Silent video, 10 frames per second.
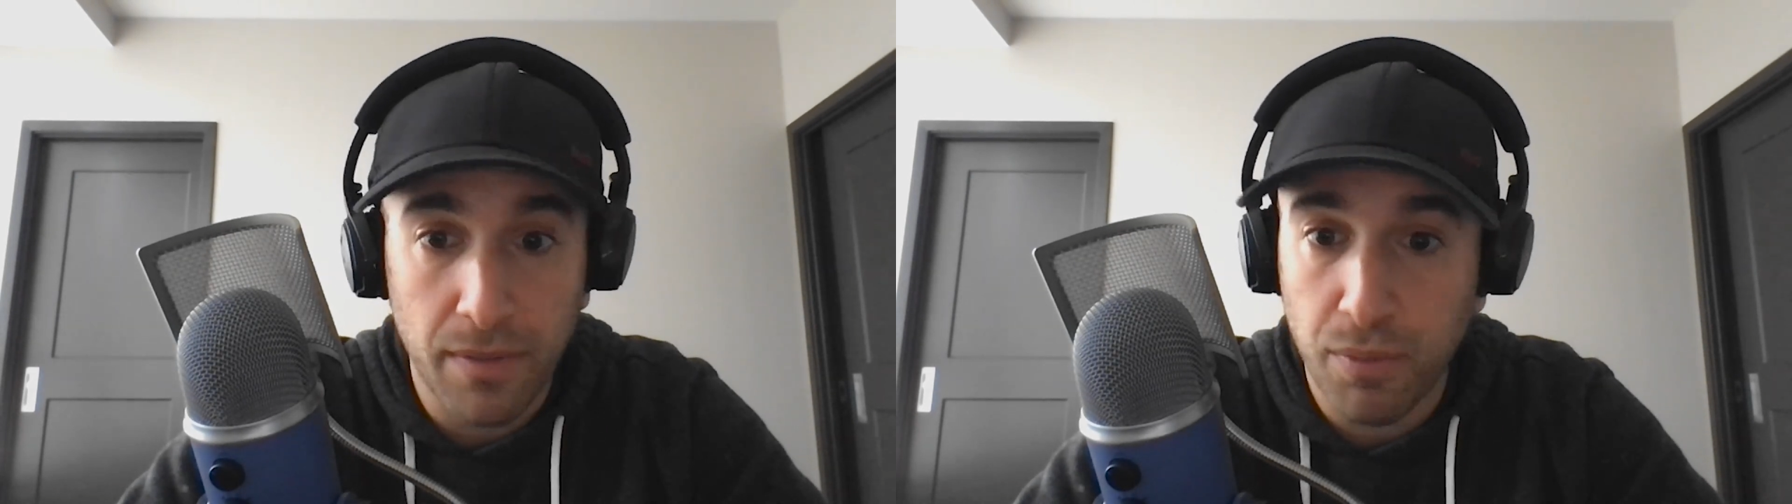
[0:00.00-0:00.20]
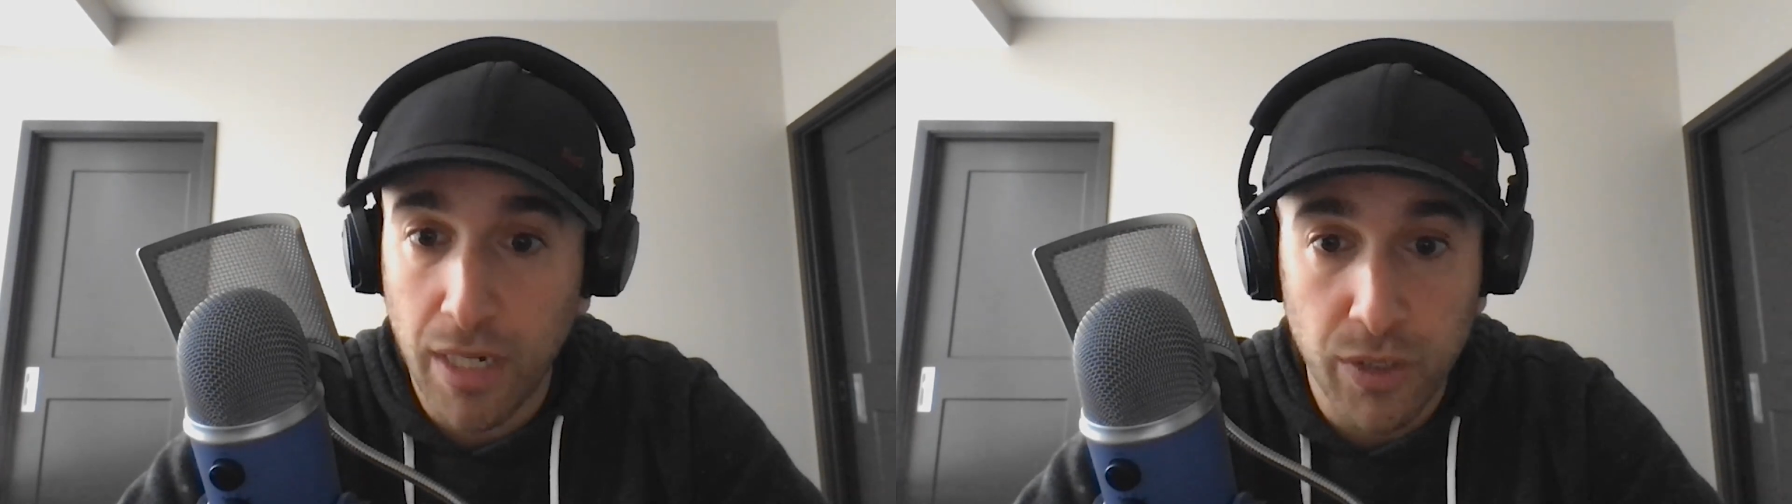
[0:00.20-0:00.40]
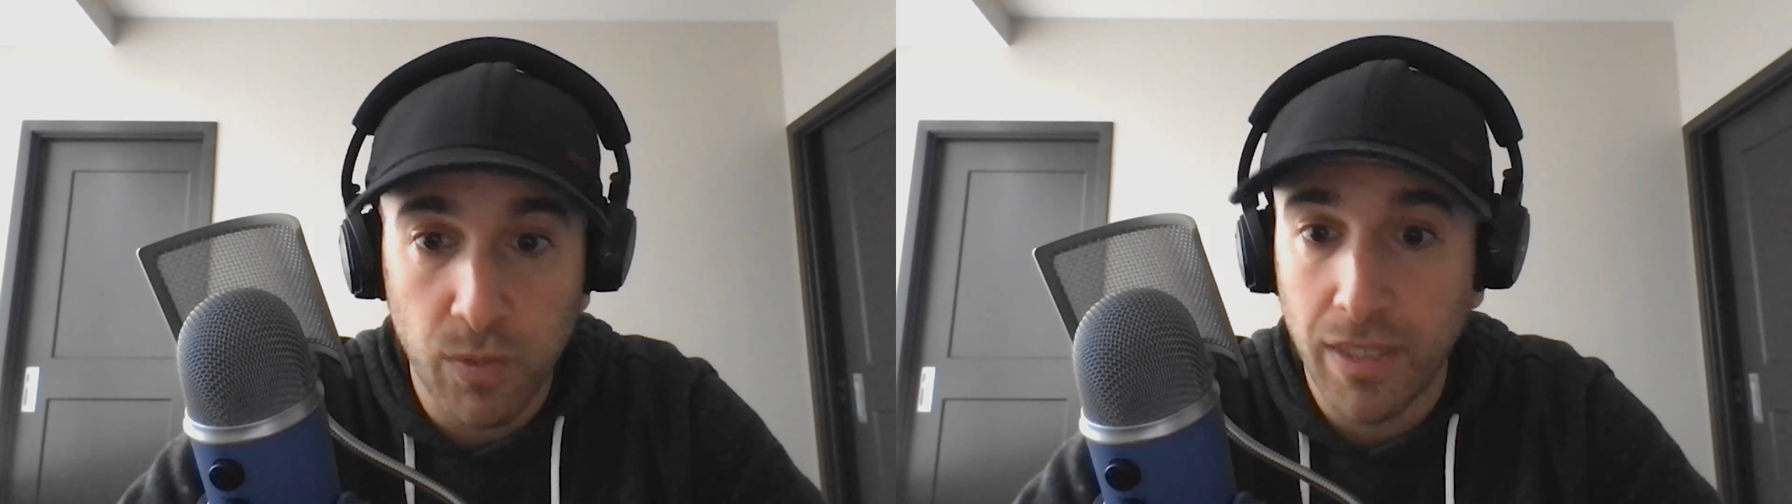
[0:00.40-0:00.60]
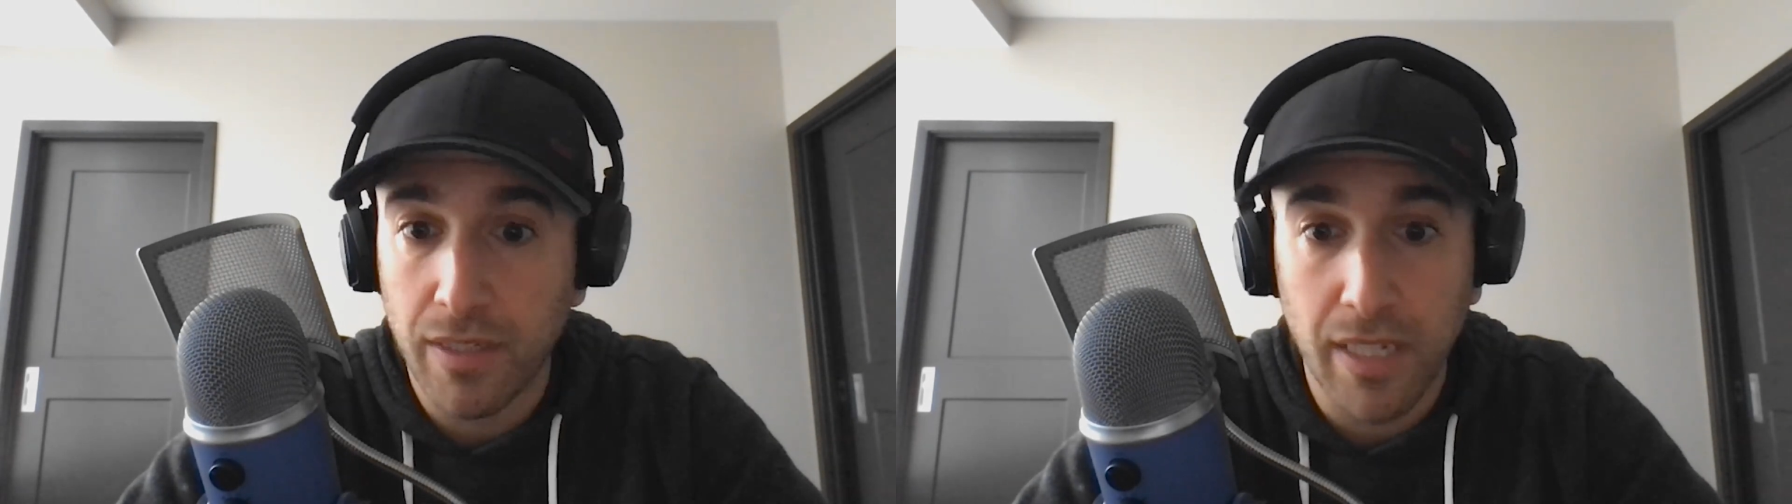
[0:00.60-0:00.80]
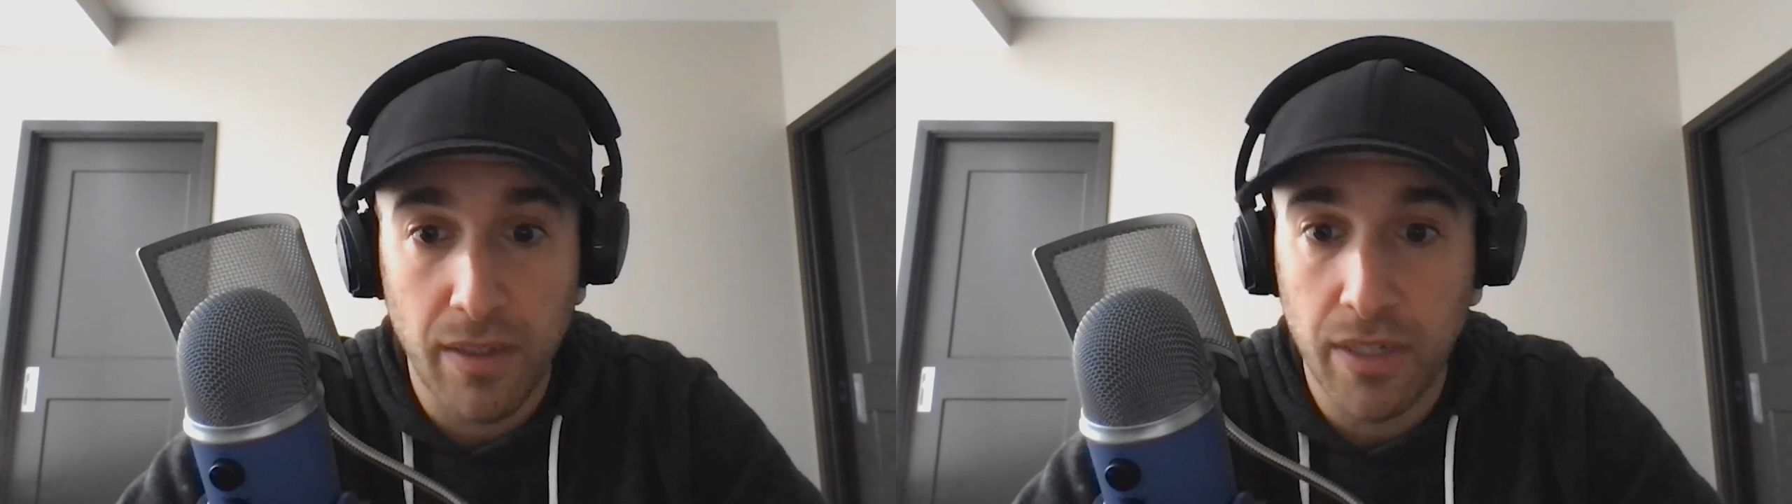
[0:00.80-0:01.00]

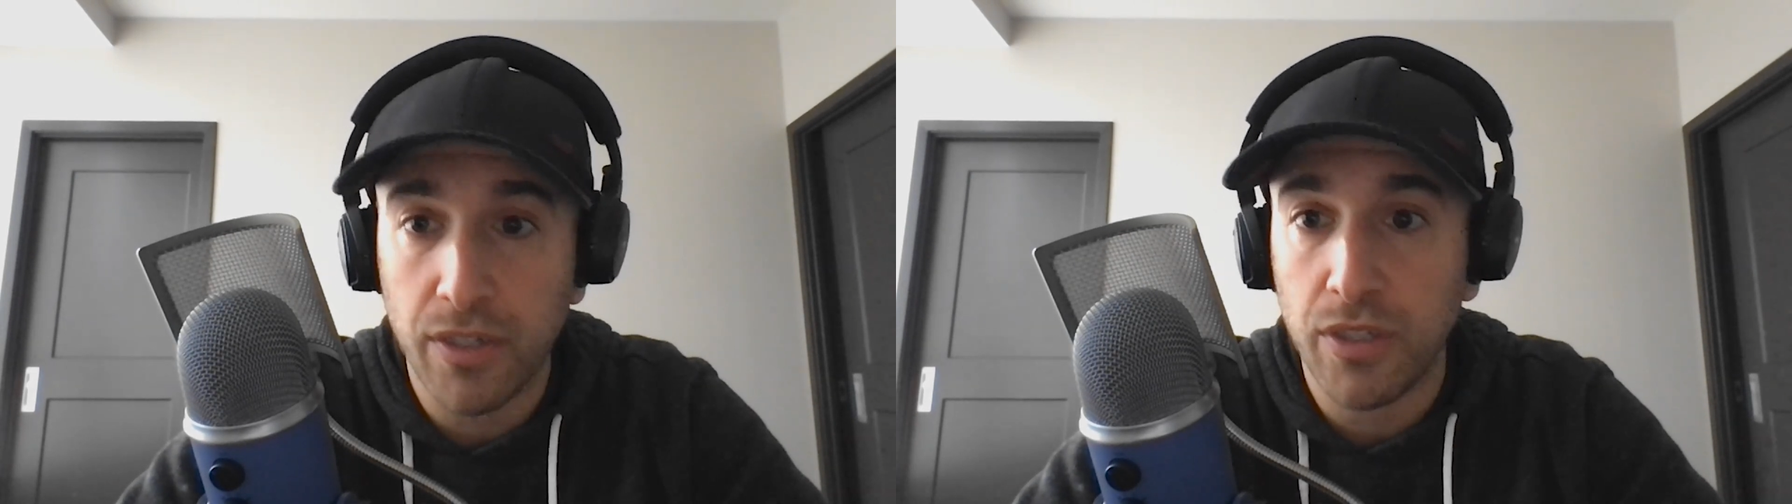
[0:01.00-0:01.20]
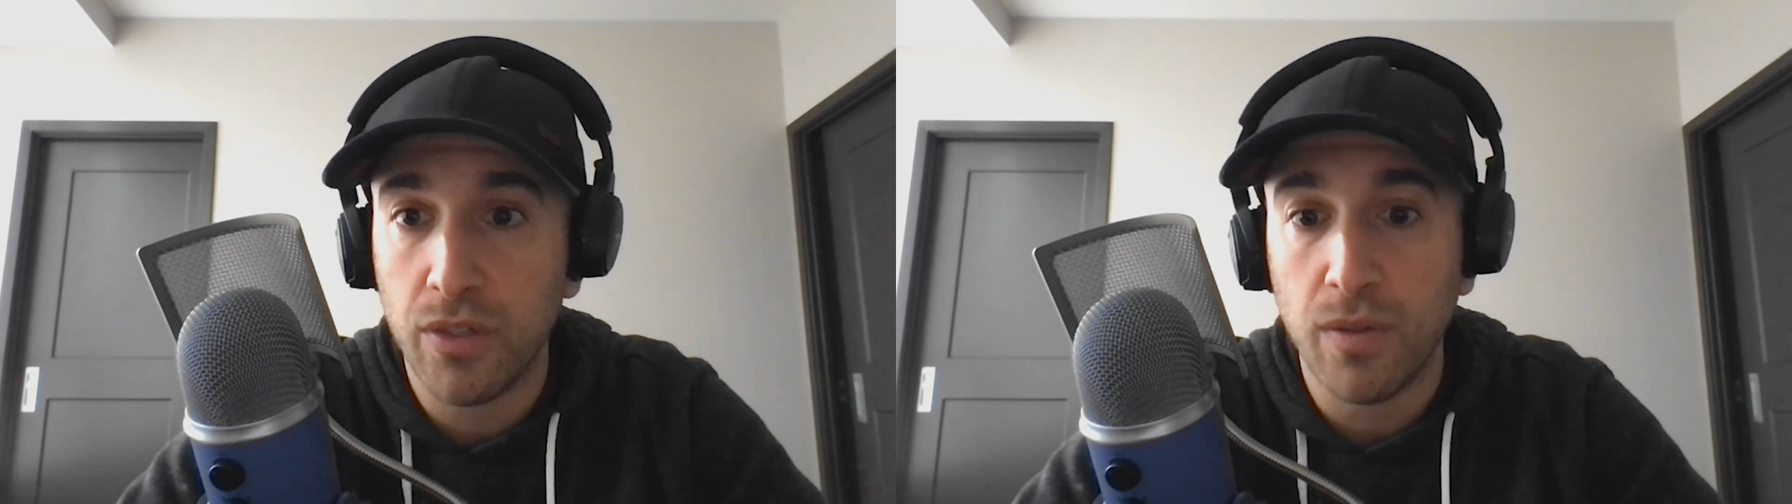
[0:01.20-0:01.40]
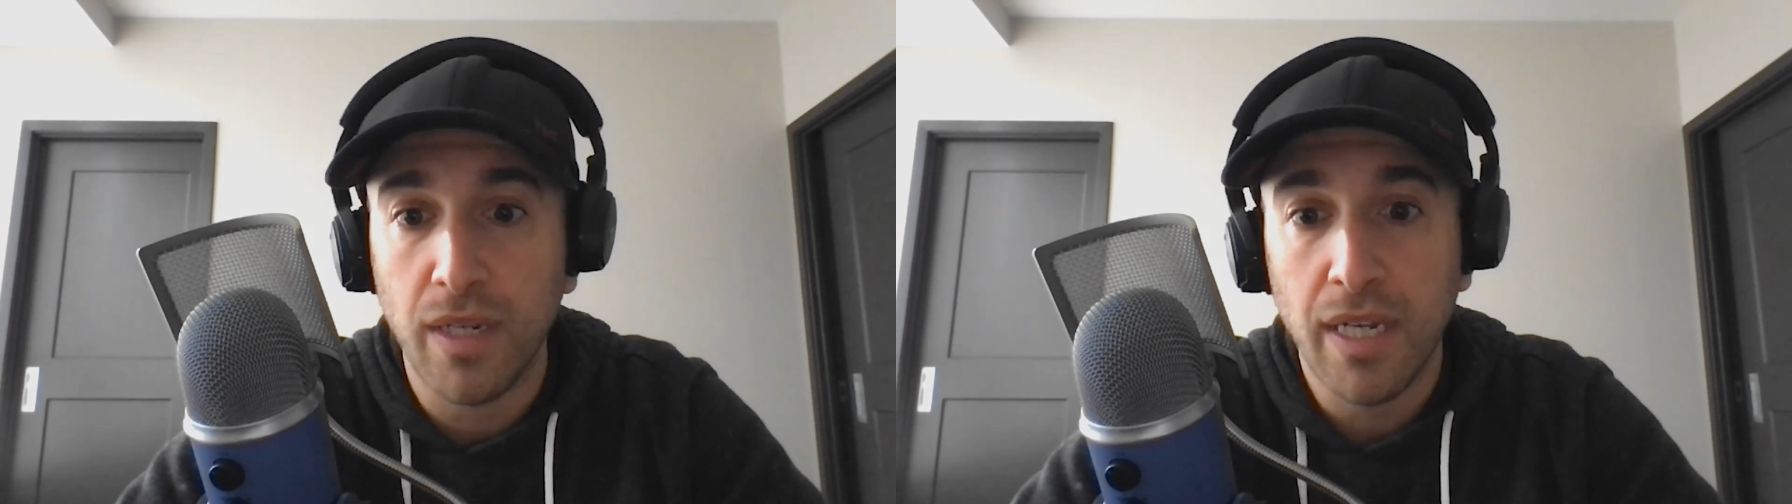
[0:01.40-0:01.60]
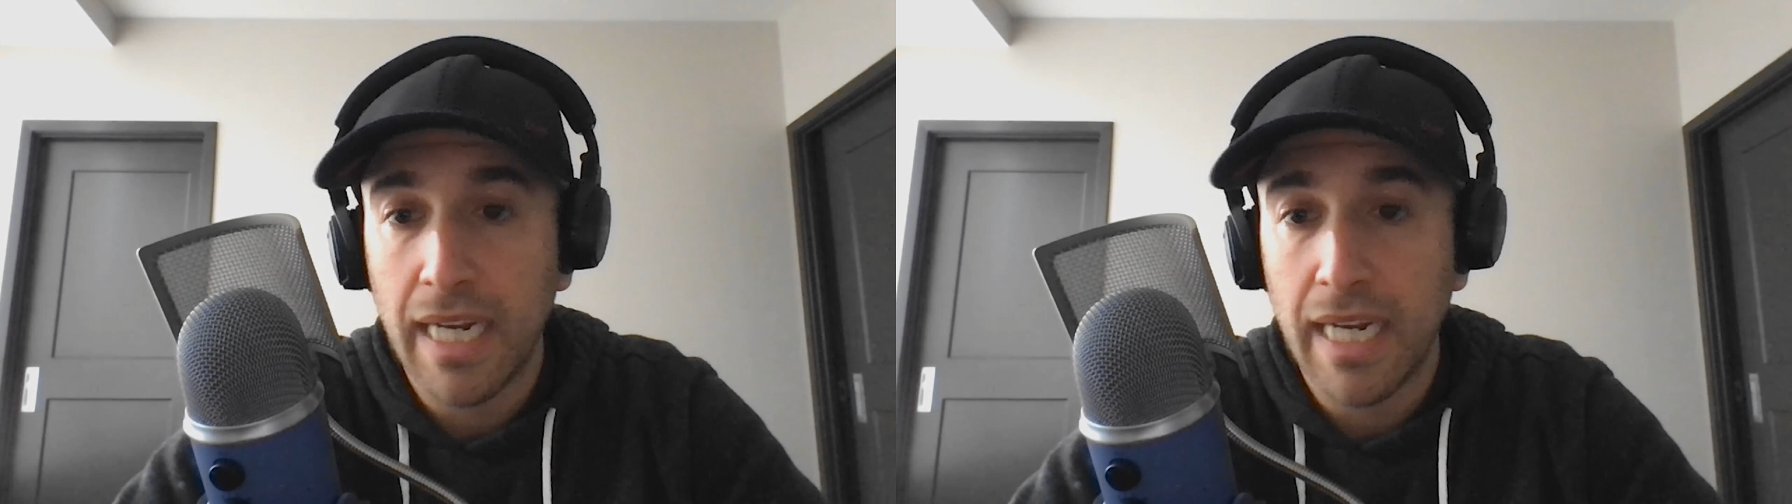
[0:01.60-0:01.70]
telling you to do.